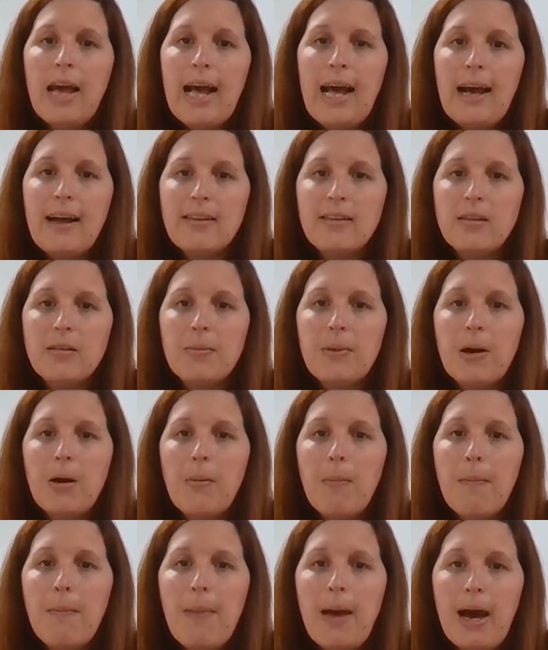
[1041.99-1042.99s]
asked
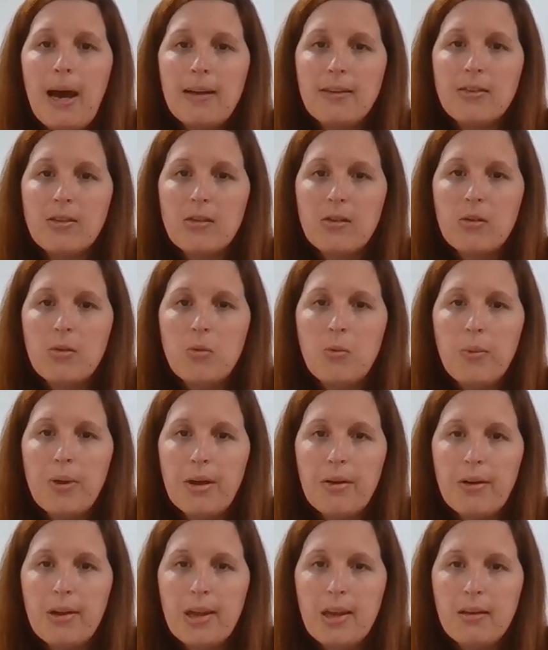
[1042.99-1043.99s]
about mask
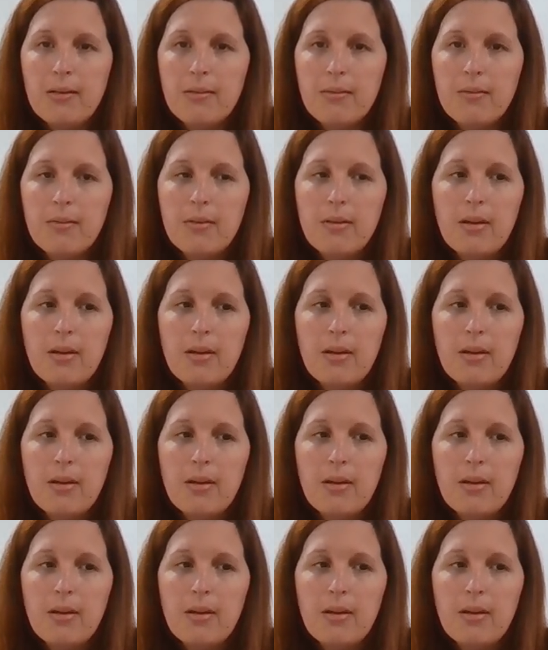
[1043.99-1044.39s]
wearing.